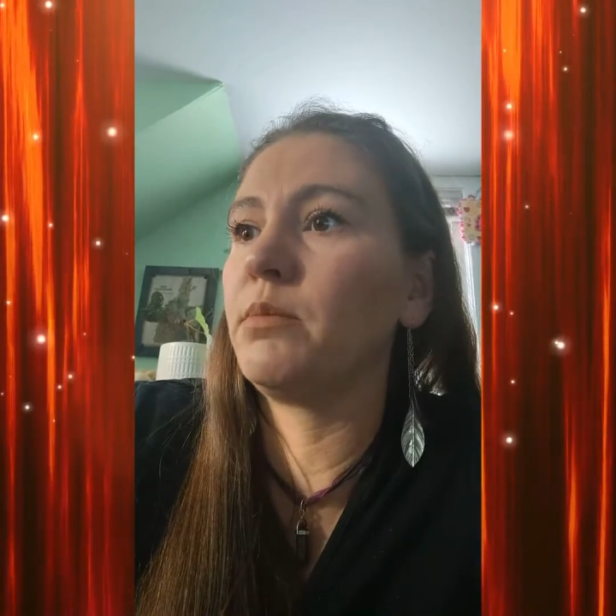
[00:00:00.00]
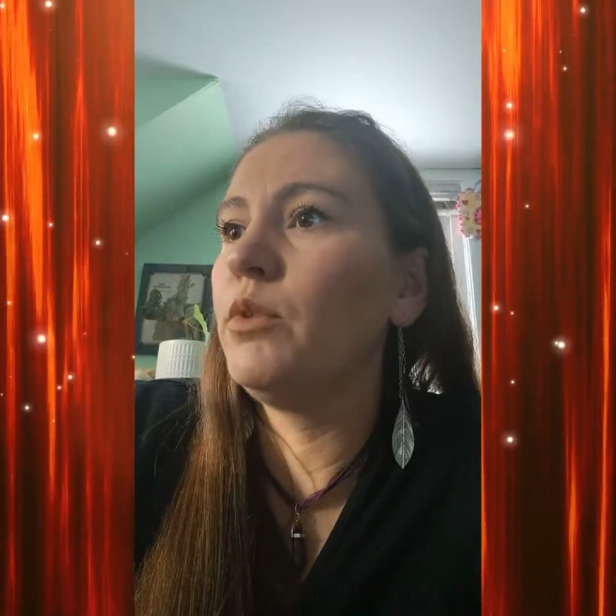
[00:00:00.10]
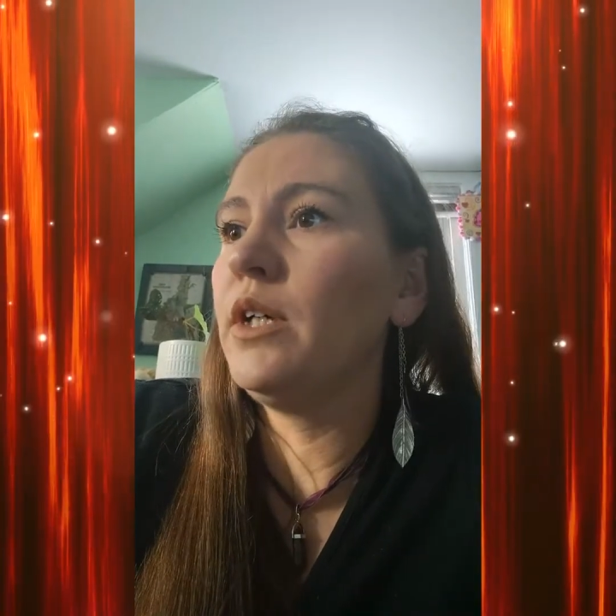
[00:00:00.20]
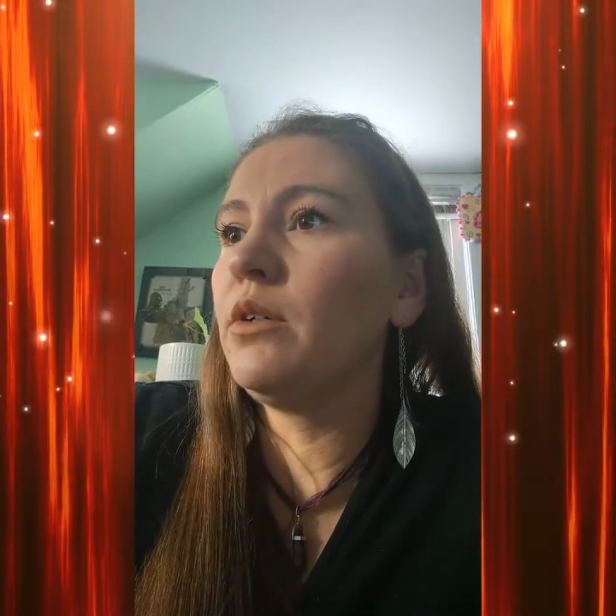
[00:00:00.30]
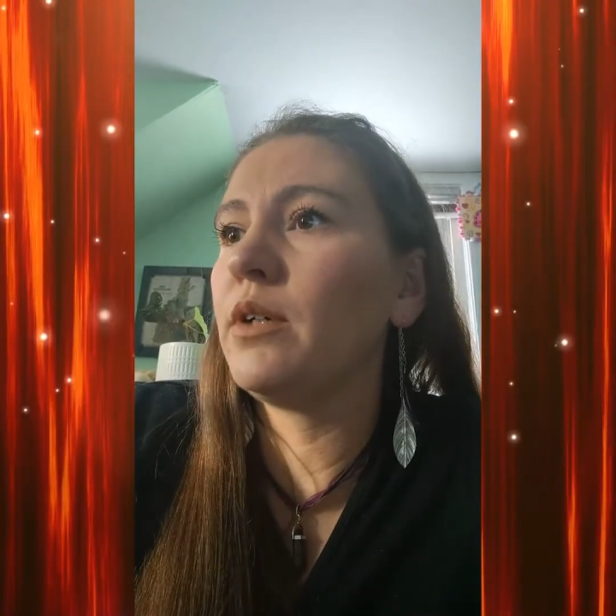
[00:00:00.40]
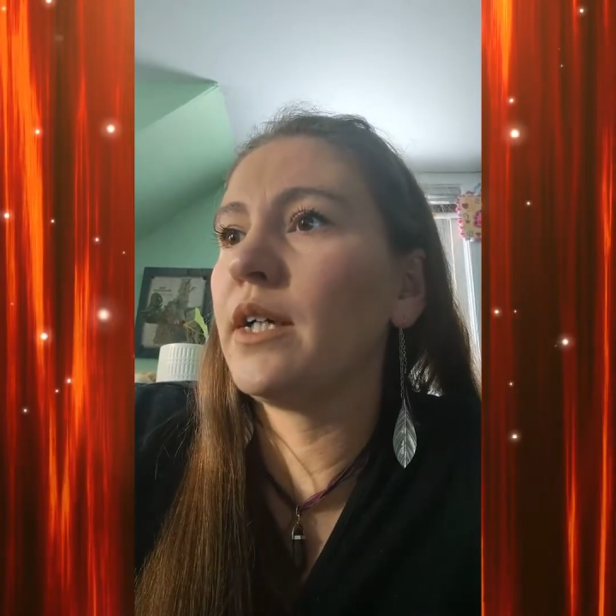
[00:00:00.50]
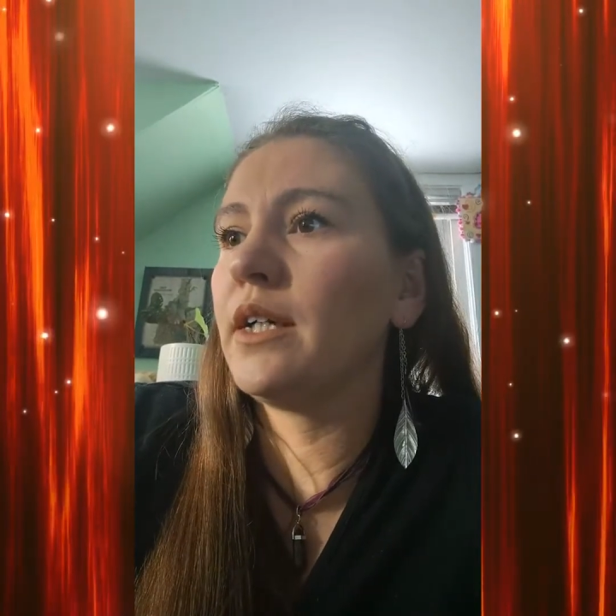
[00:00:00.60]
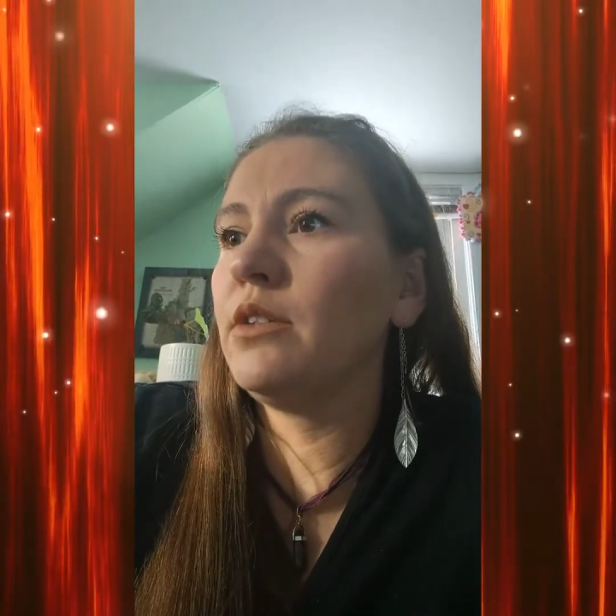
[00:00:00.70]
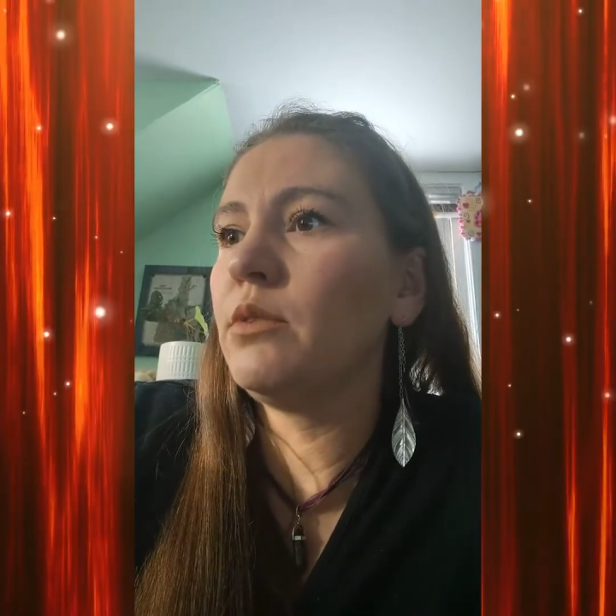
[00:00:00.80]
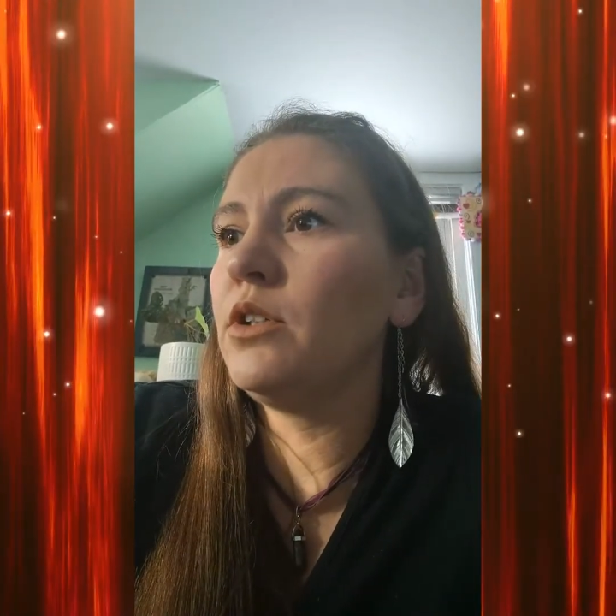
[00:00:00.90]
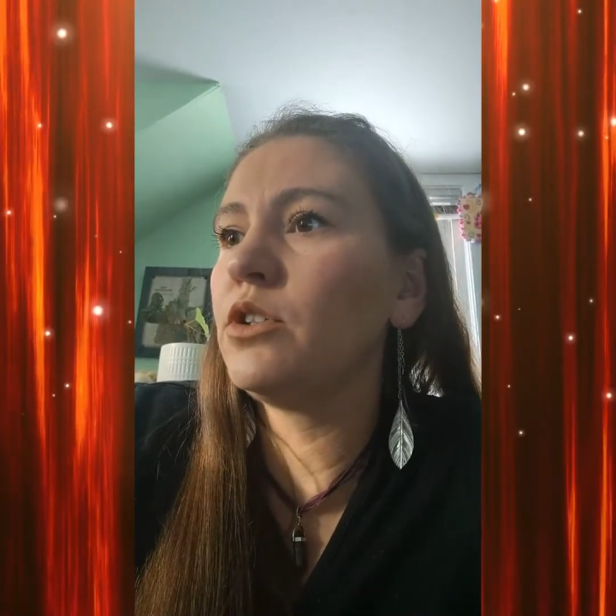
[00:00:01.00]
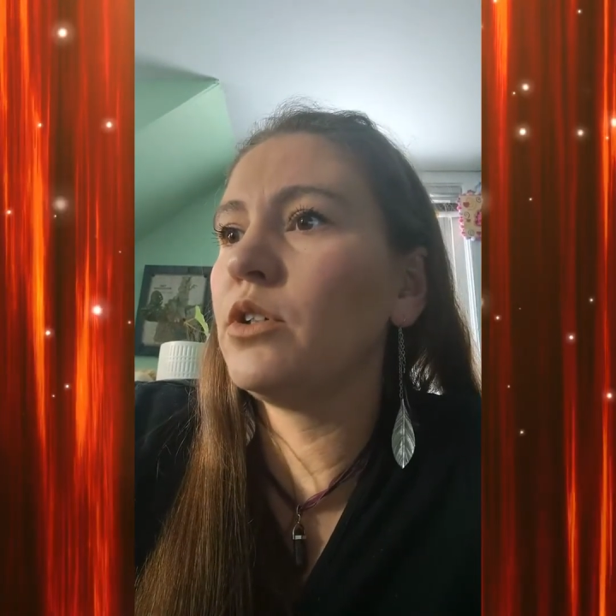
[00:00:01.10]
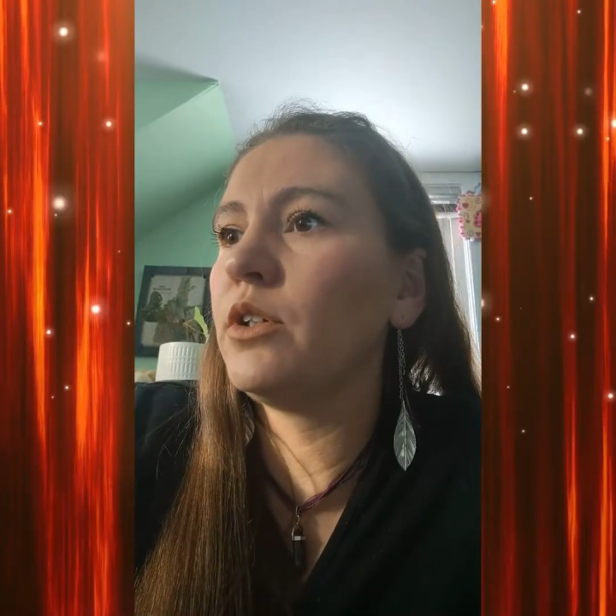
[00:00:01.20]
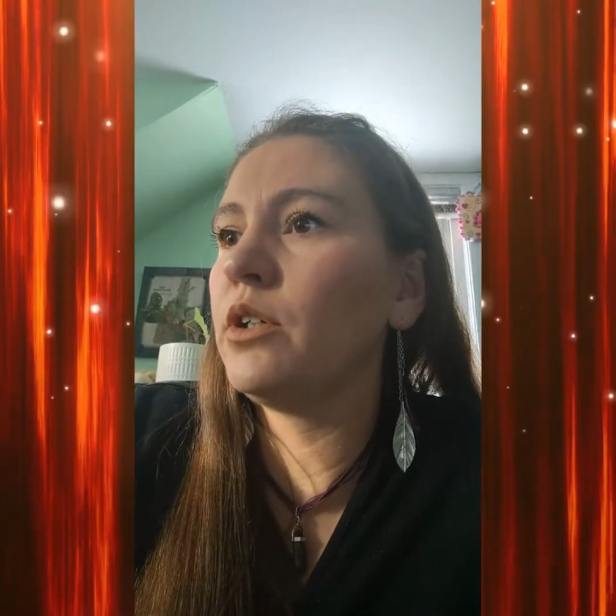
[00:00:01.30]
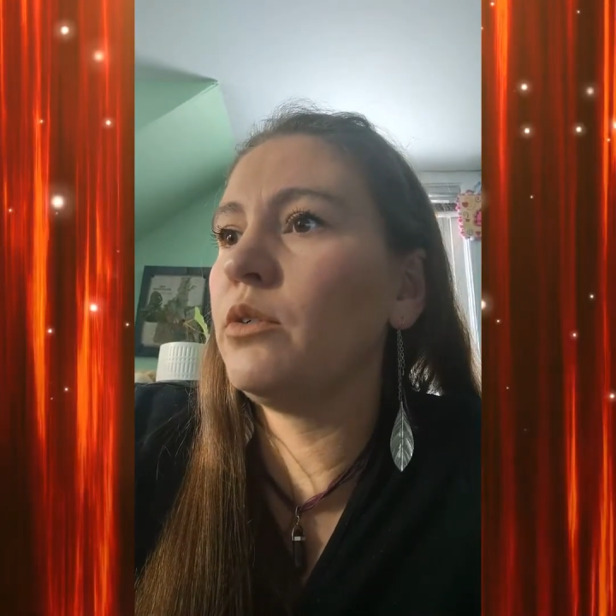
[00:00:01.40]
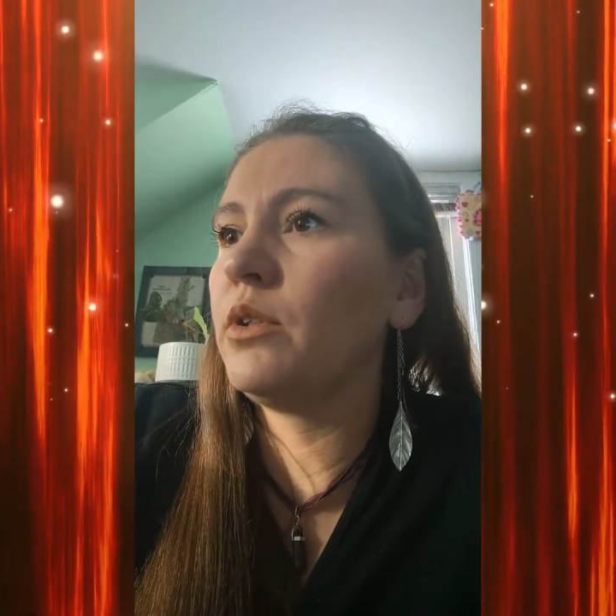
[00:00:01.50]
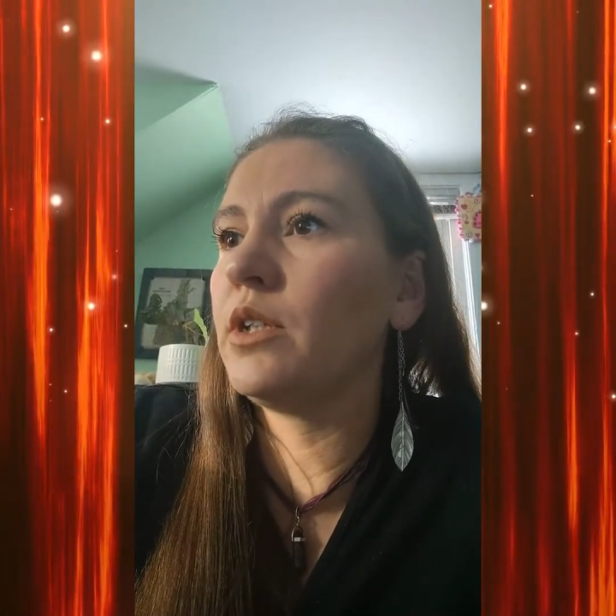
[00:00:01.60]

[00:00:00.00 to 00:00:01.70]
Real quick, I just want to show you the